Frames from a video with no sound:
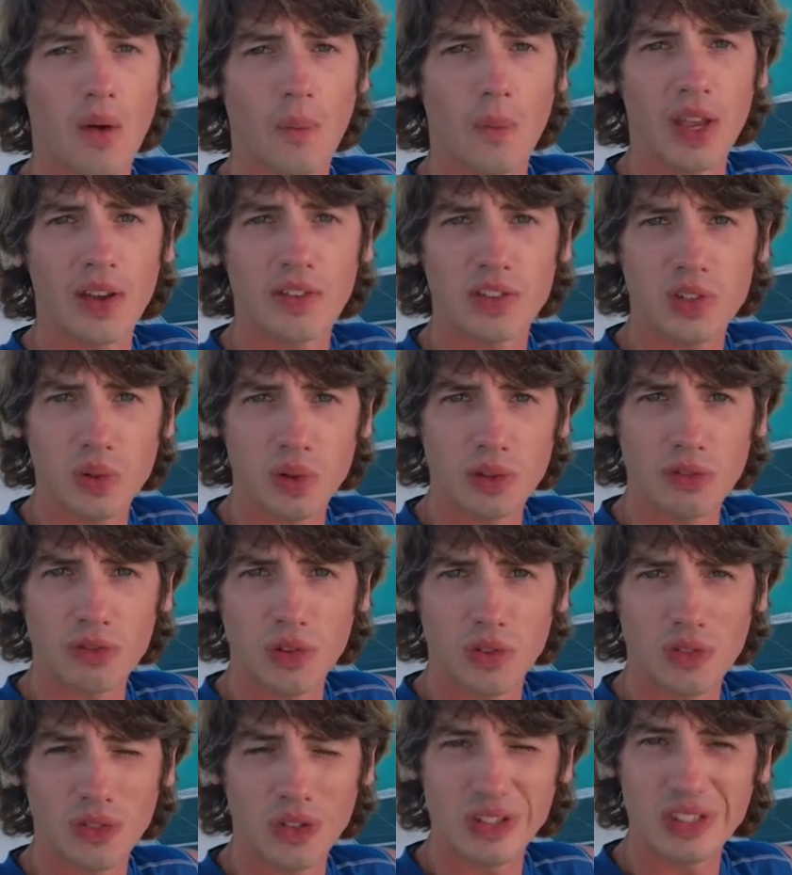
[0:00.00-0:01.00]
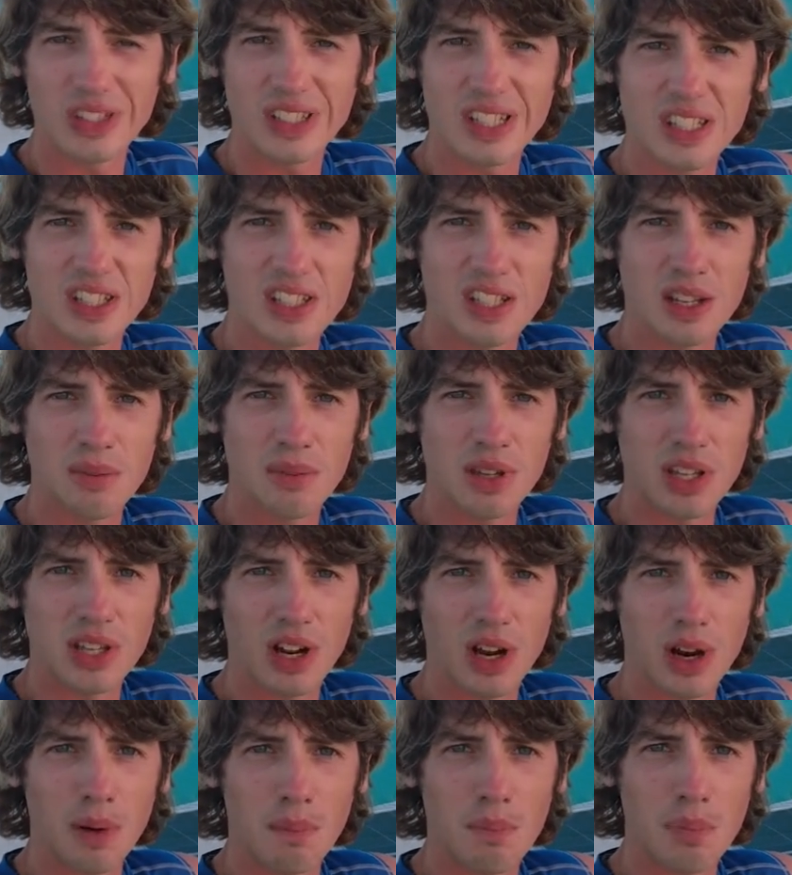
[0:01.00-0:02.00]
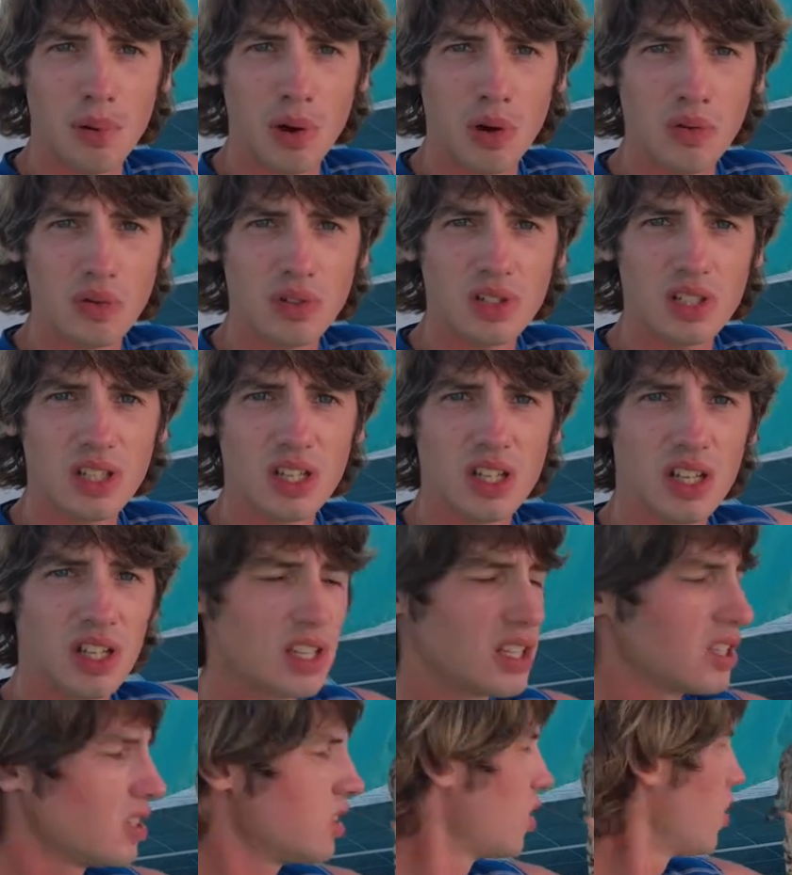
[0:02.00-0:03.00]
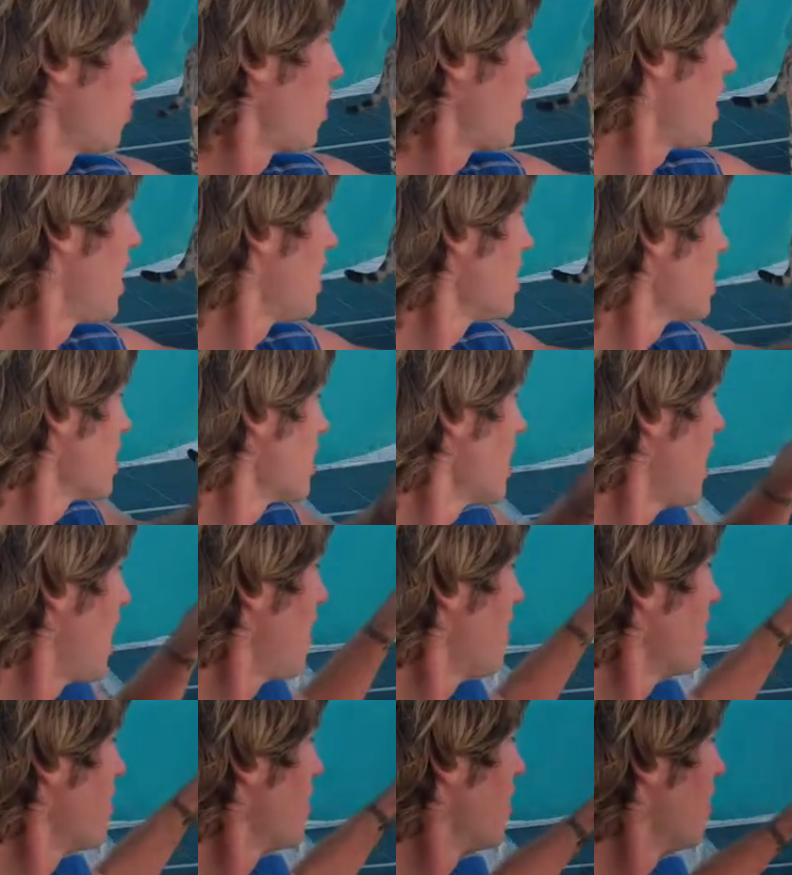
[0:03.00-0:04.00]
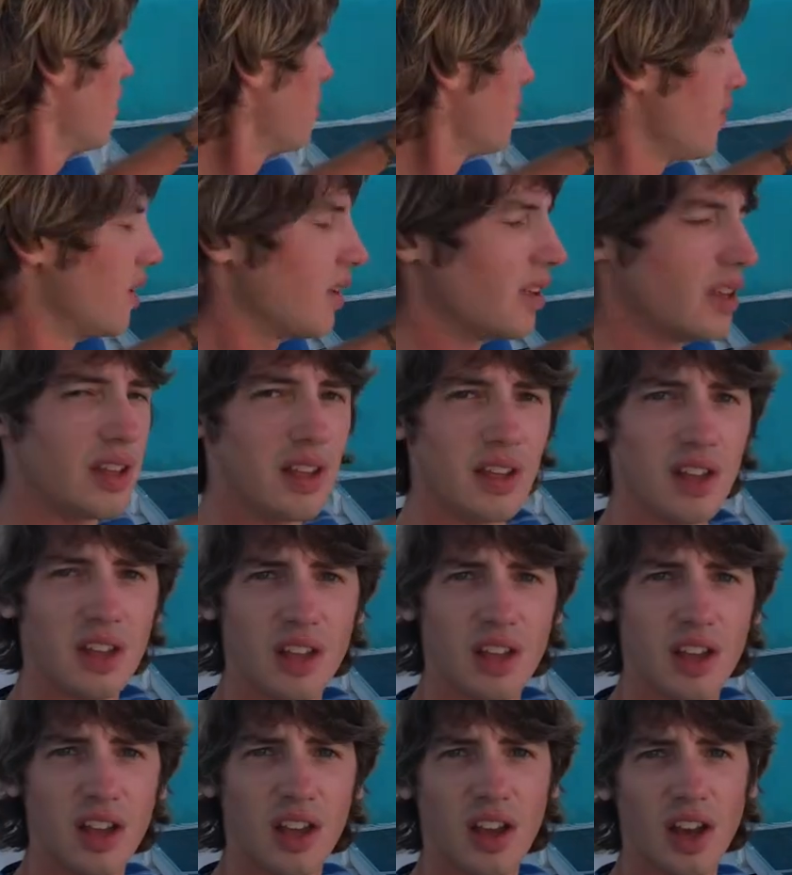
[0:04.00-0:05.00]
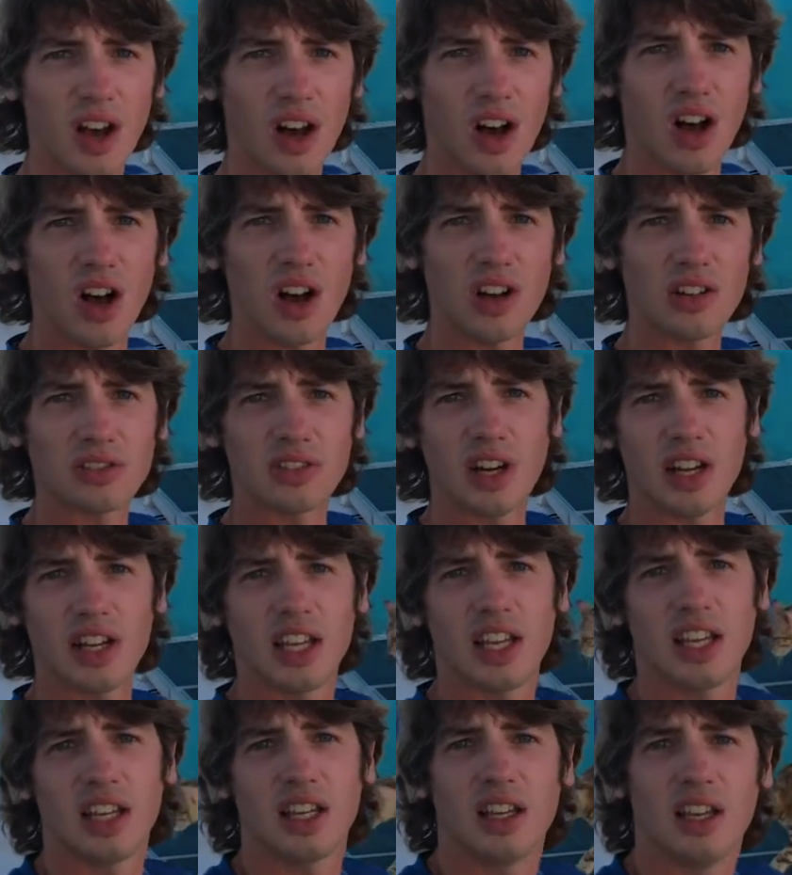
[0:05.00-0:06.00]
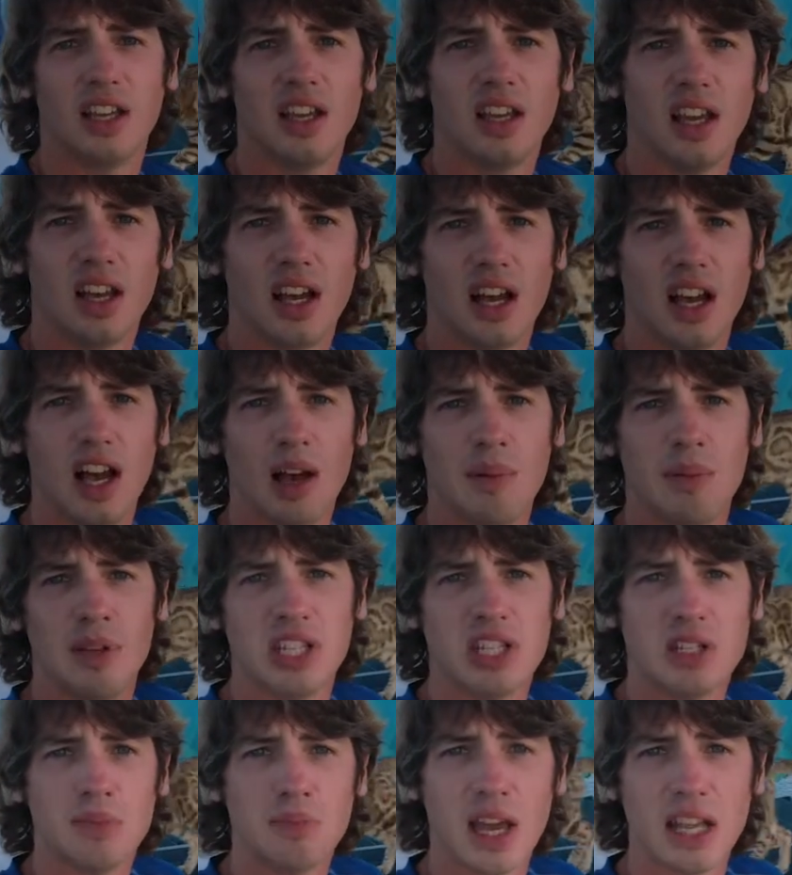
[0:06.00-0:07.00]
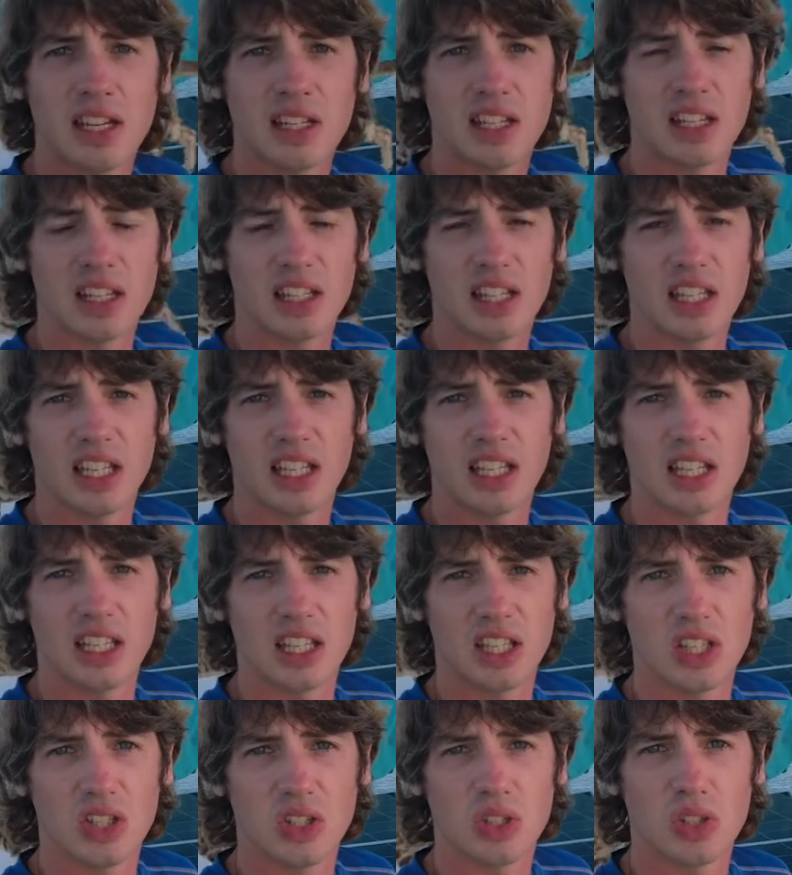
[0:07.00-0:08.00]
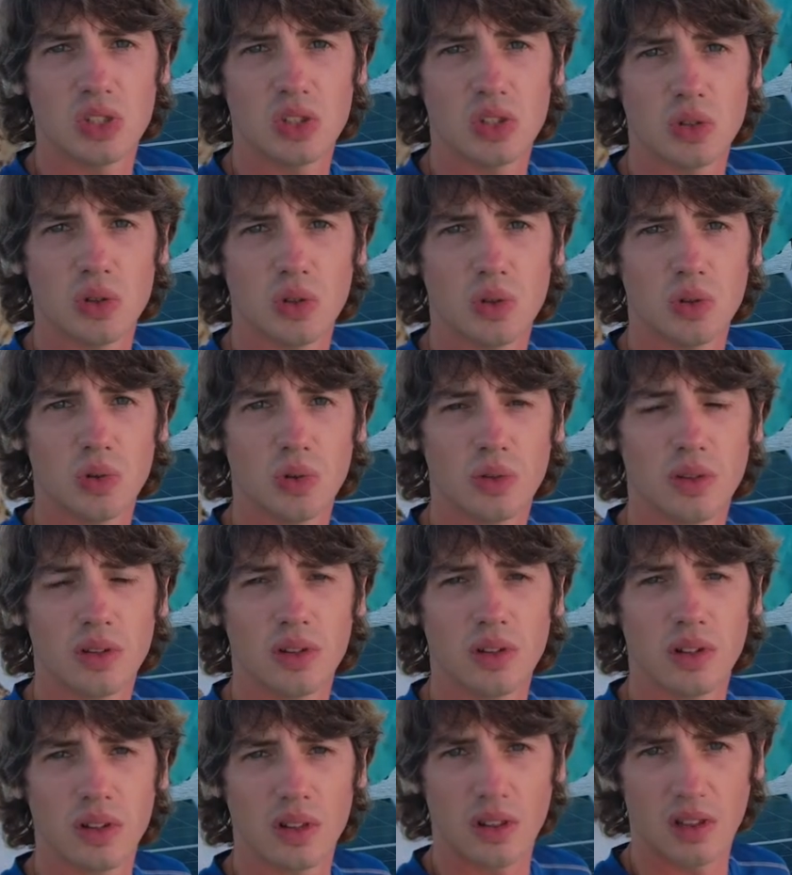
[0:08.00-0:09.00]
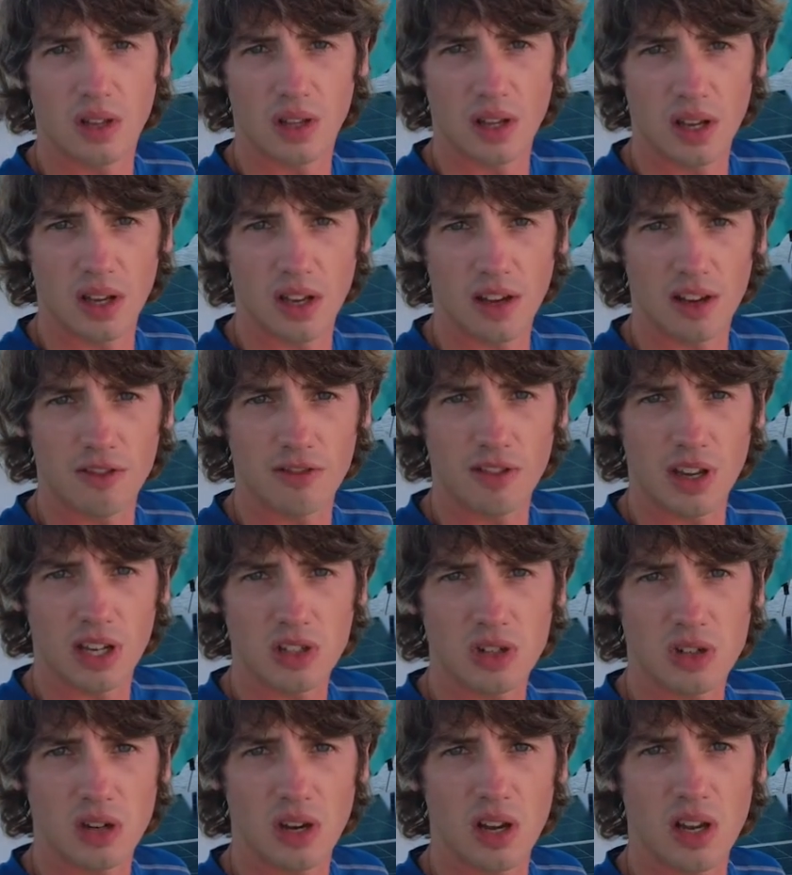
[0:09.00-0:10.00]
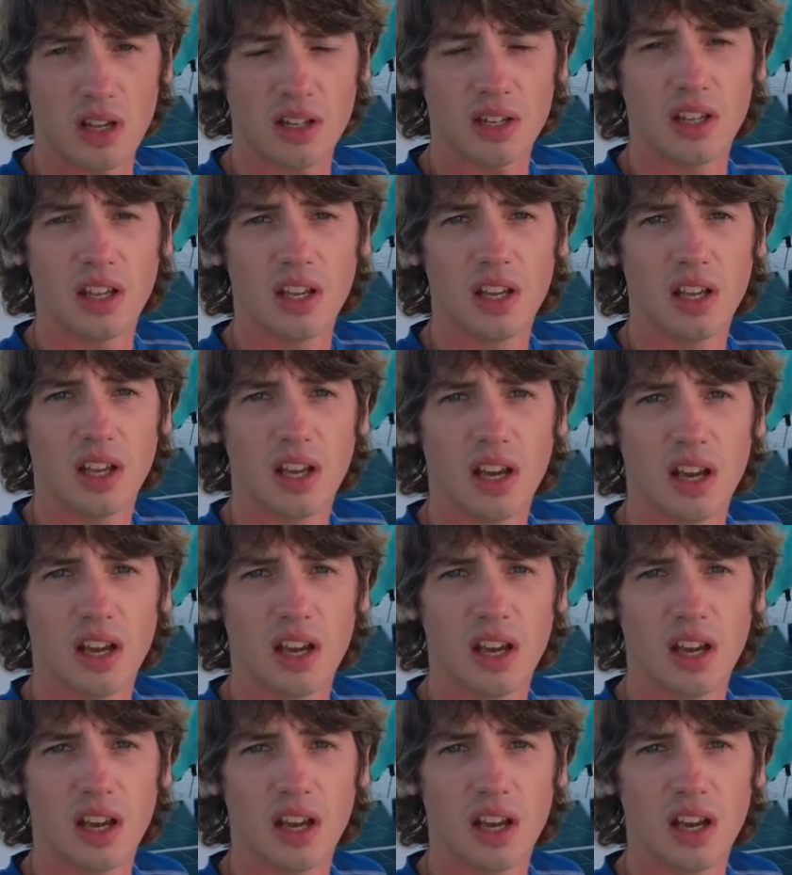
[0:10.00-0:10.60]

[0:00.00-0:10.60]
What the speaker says: we have a 24 volt system in our boat. So I just have them all running independently into the Victron